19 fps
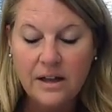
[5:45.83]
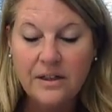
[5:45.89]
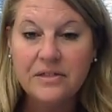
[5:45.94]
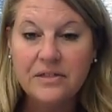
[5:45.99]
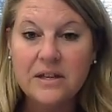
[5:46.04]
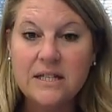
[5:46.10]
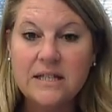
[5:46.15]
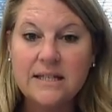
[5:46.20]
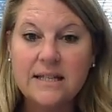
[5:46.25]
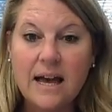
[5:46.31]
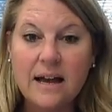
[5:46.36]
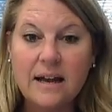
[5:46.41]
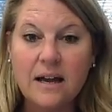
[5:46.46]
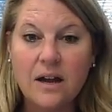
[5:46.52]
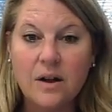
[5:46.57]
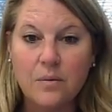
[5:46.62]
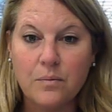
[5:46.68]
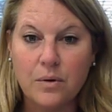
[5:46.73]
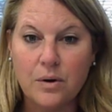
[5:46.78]
The
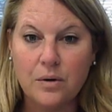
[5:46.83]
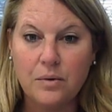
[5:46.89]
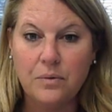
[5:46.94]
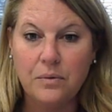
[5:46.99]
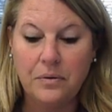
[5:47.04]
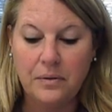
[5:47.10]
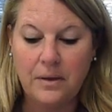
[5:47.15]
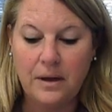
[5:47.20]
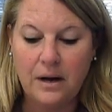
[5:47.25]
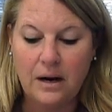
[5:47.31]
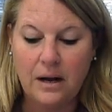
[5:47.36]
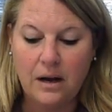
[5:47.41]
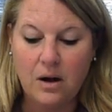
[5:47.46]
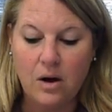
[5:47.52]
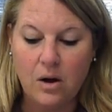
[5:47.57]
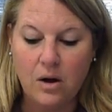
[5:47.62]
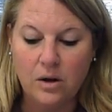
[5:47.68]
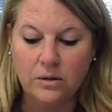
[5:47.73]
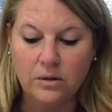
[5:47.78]
second root that I
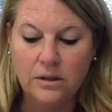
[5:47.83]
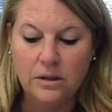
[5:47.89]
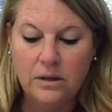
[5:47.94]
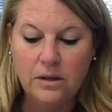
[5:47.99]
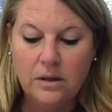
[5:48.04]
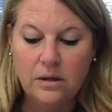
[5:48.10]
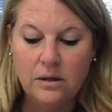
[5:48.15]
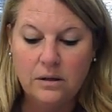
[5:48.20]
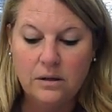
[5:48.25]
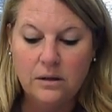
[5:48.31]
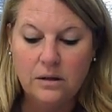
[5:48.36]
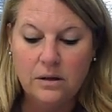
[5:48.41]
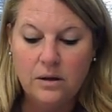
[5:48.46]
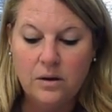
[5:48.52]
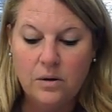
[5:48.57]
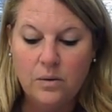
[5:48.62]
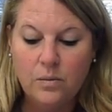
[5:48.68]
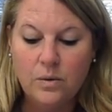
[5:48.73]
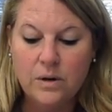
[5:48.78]
called
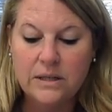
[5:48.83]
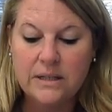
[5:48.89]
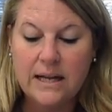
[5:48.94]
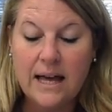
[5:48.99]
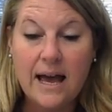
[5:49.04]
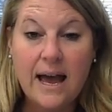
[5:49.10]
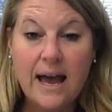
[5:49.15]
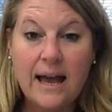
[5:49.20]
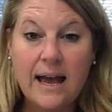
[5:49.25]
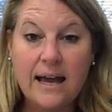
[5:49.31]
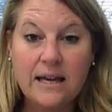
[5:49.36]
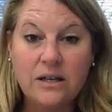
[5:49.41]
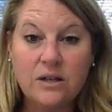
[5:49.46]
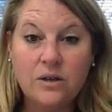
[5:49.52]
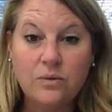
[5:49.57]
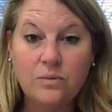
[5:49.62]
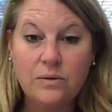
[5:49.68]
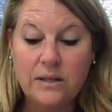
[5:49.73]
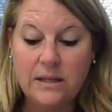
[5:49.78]
was
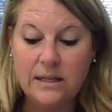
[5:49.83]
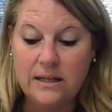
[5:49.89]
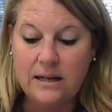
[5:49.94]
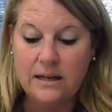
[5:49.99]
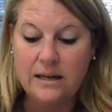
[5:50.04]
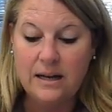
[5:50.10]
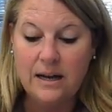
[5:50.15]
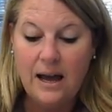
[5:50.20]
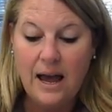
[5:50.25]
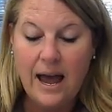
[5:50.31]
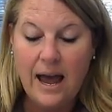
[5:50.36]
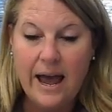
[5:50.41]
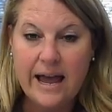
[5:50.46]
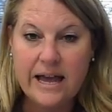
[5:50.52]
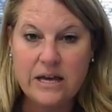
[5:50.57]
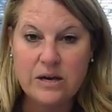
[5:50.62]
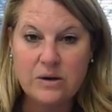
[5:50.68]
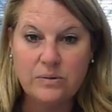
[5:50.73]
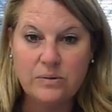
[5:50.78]
AUD,
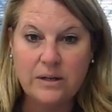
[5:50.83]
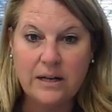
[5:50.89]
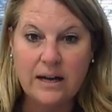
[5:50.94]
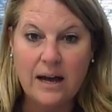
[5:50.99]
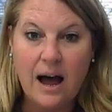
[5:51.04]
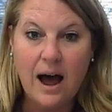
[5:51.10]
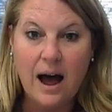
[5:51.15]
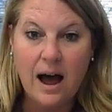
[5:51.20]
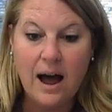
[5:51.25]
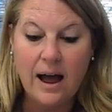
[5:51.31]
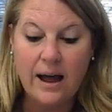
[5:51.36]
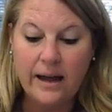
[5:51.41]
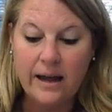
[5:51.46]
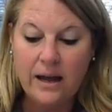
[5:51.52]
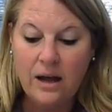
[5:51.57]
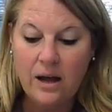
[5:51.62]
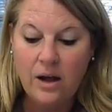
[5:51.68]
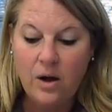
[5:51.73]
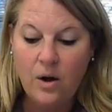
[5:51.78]
AUDI,
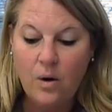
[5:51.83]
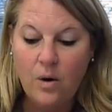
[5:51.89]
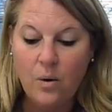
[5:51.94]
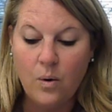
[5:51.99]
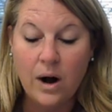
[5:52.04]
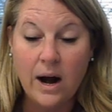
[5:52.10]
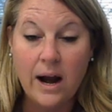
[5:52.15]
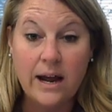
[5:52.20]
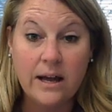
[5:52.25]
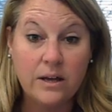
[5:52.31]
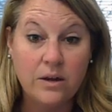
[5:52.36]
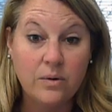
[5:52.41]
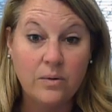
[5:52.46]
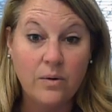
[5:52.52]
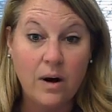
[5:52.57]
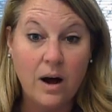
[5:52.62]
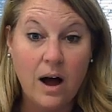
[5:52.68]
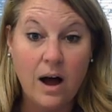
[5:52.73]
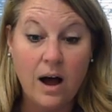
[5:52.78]
or AUDIT.